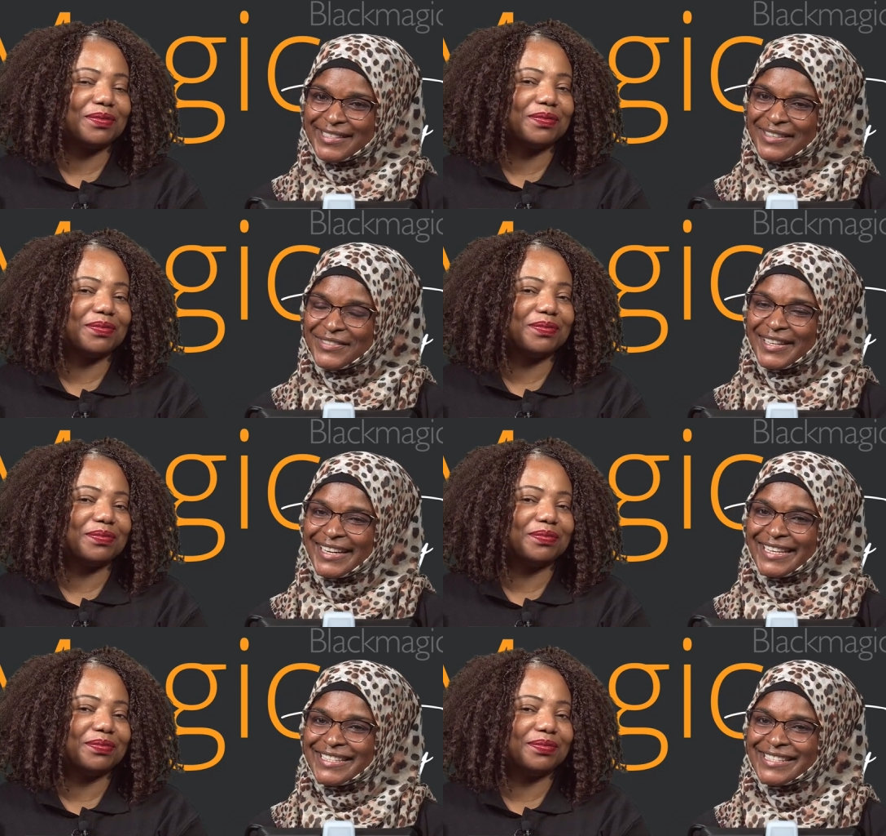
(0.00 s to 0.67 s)

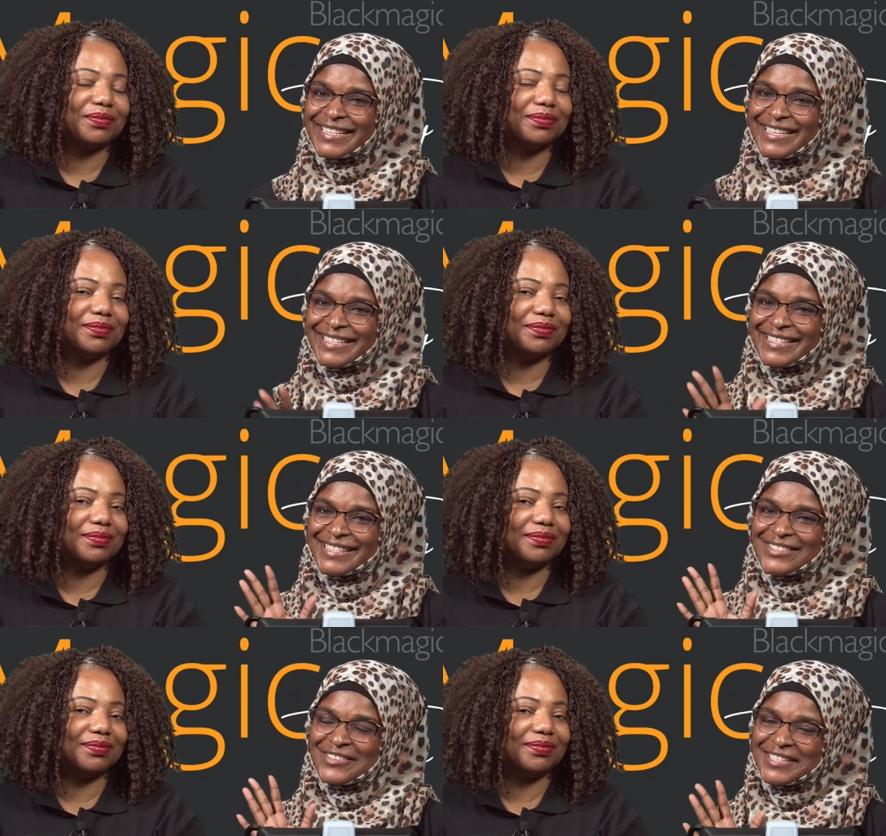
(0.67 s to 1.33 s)
Speaker 1: 796
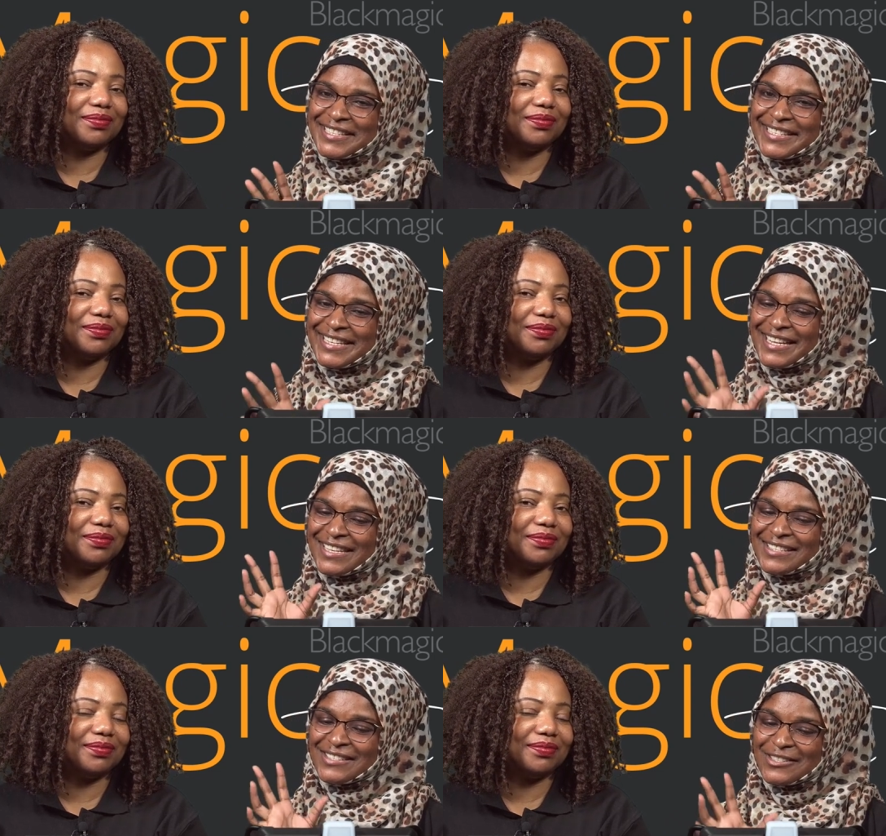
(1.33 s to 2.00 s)

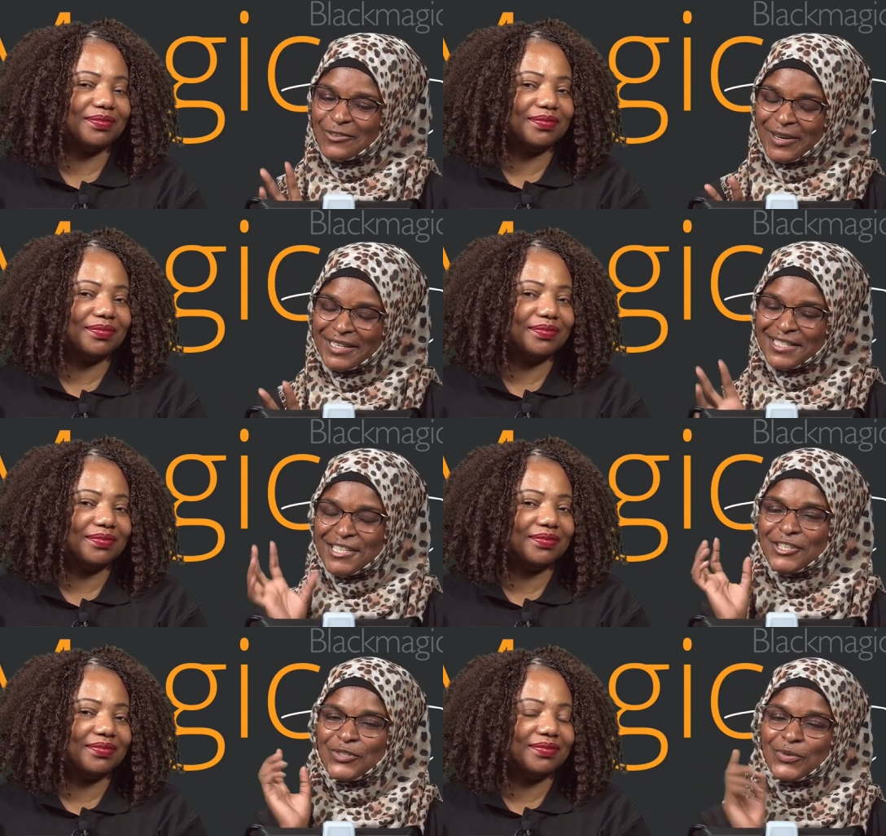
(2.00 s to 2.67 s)
26
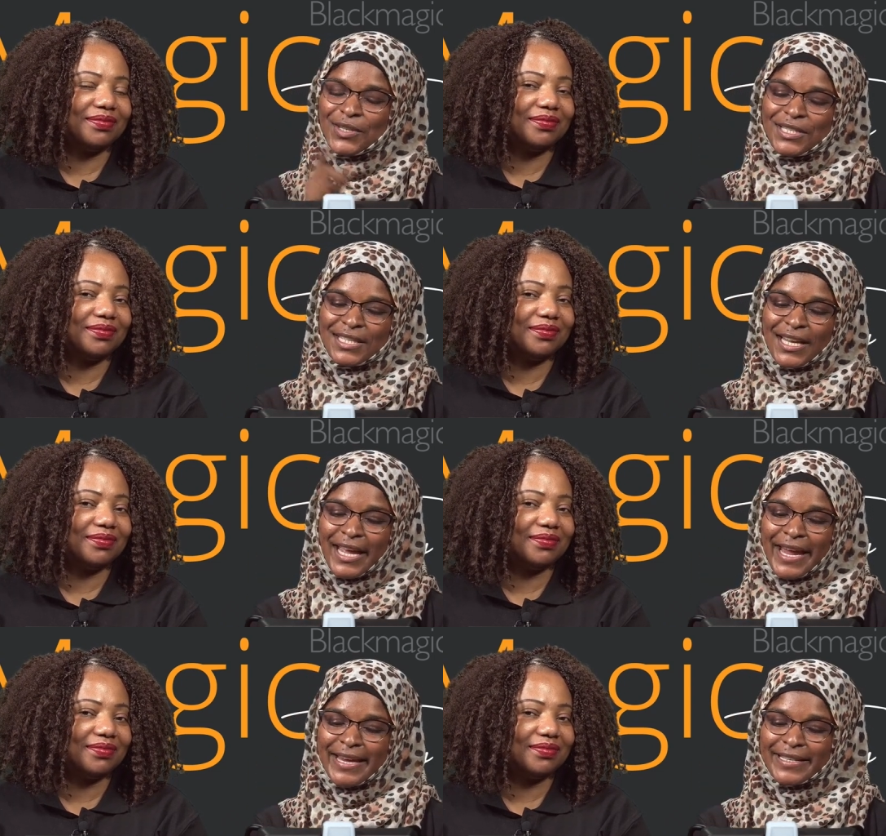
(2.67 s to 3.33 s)
20
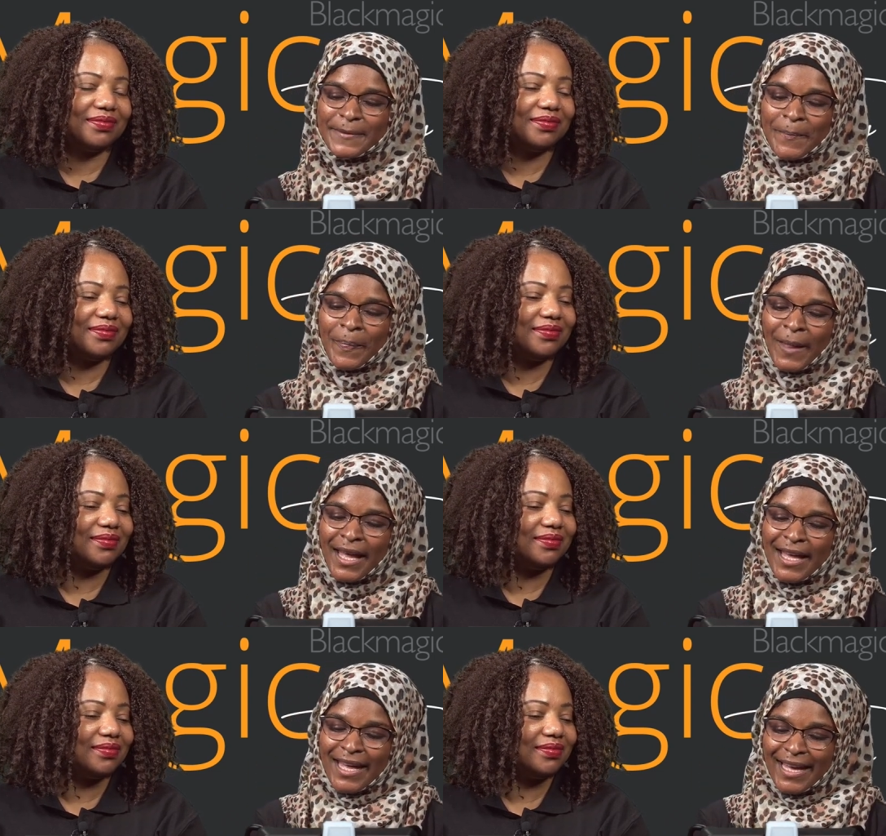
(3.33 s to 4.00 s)
28.
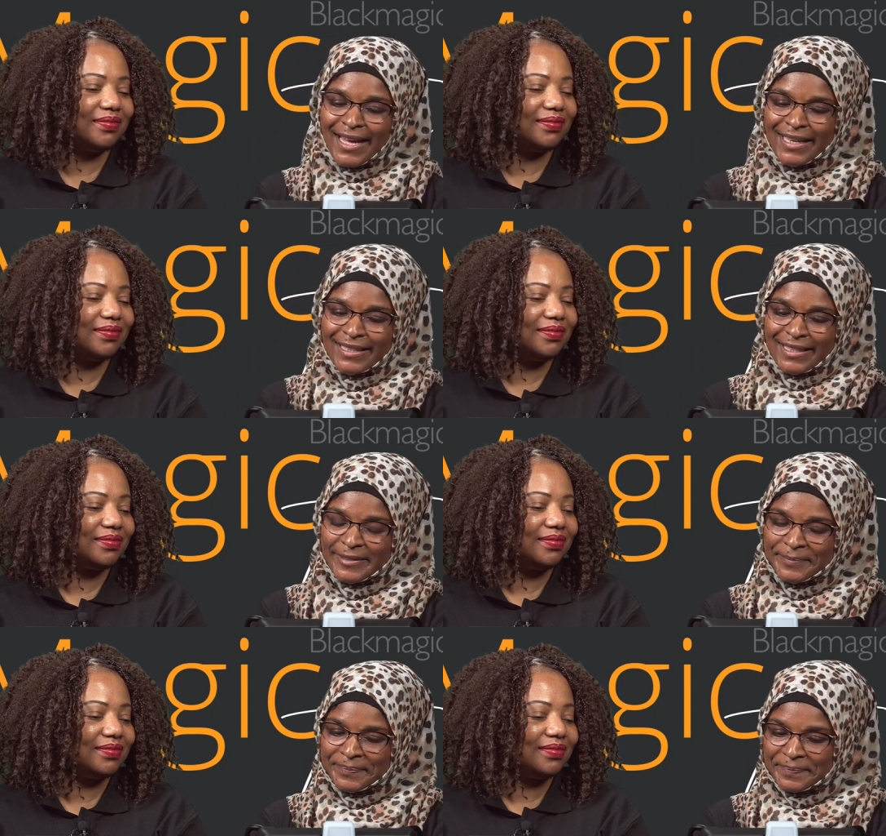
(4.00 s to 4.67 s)
And
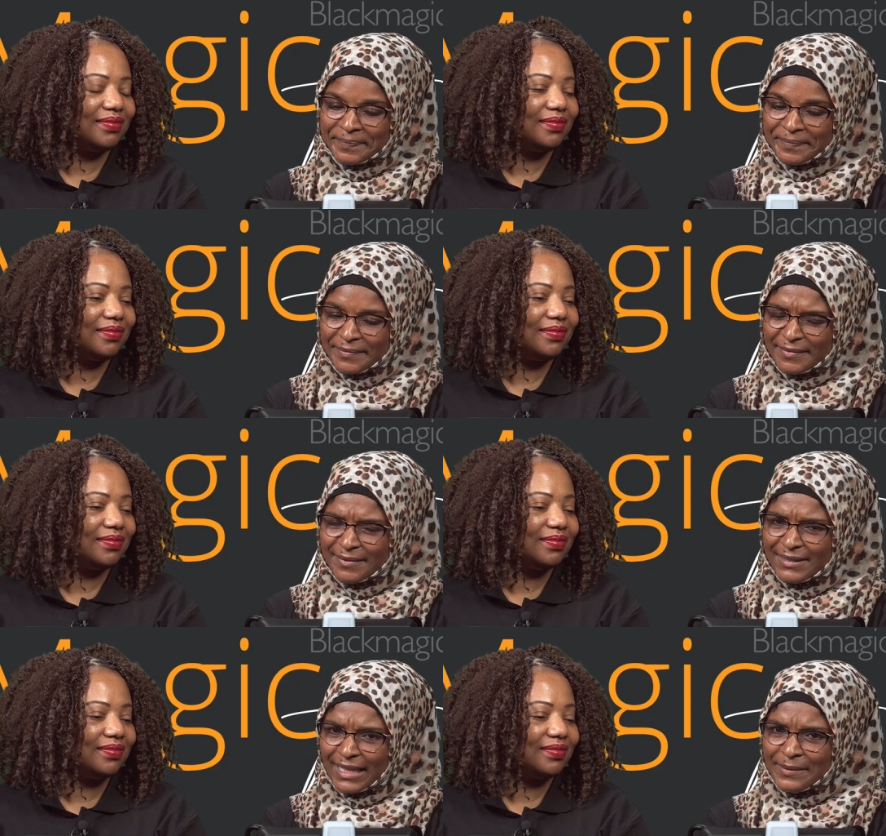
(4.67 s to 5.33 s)
um,
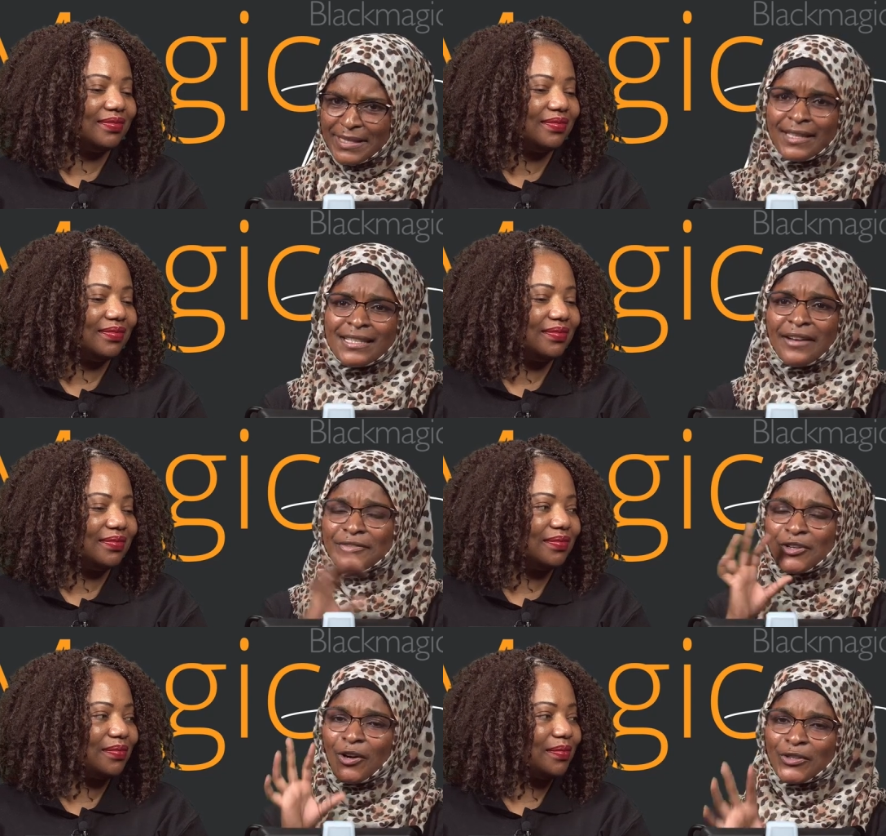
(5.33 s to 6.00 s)
since
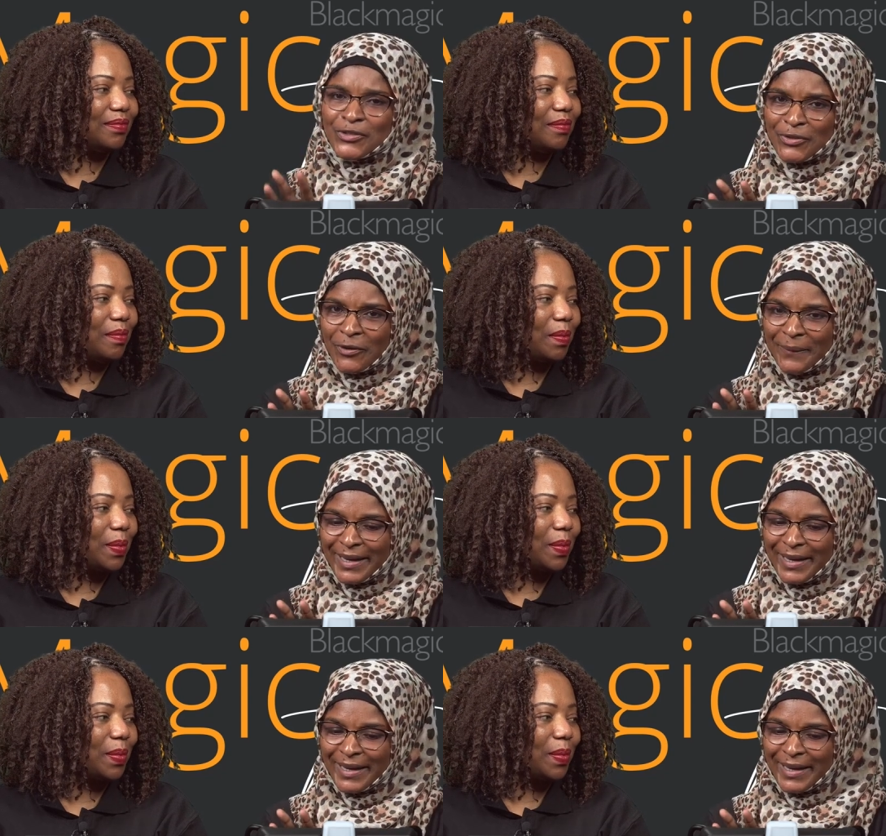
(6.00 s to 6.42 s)
I've talked so